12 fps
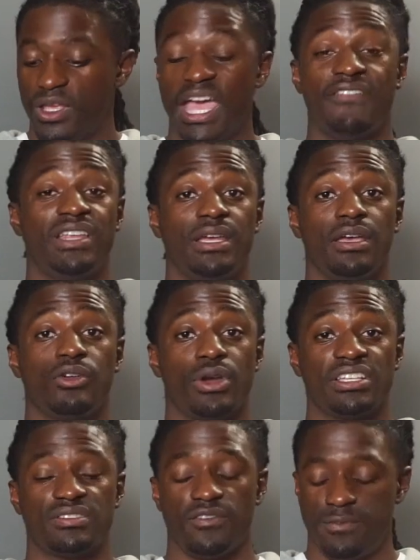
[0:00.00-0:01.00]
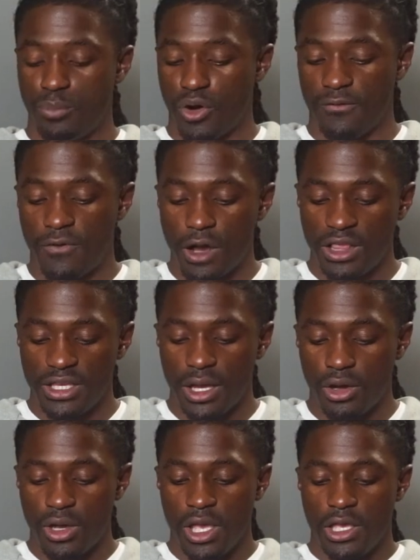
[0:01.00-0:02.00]
Having an aggressive
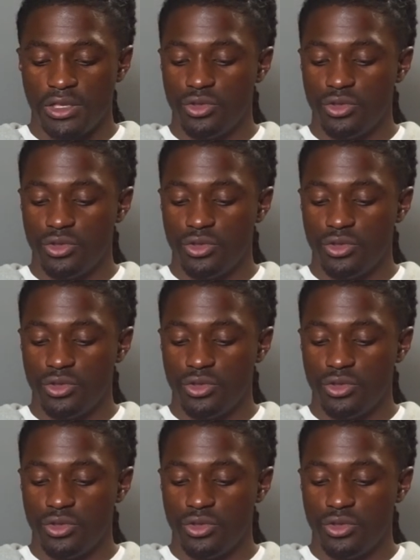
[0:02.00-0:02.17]
portfolio,